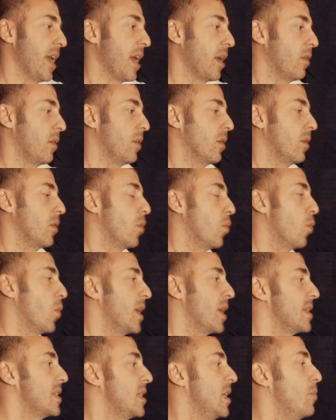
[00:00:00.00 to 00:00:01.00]
angle
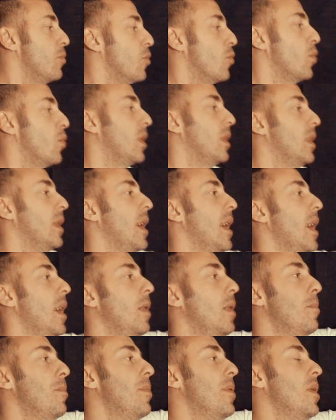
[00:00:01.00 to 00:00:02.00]
way steeper will
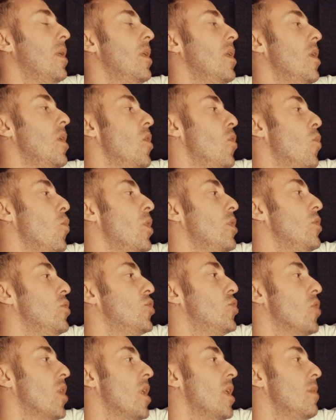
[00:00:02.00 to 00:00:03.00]
help when you
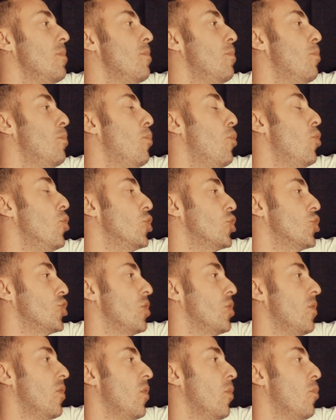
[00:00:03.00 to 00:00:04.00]
try and push
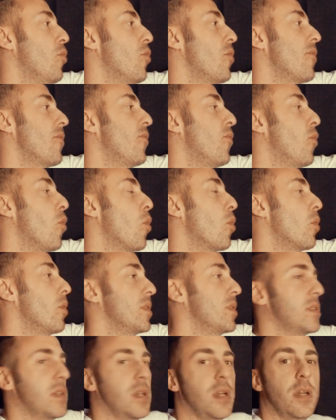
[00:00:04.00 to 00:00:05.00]
the board
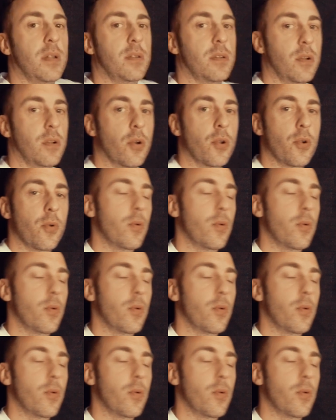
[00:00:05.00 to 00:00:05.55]
forward to go to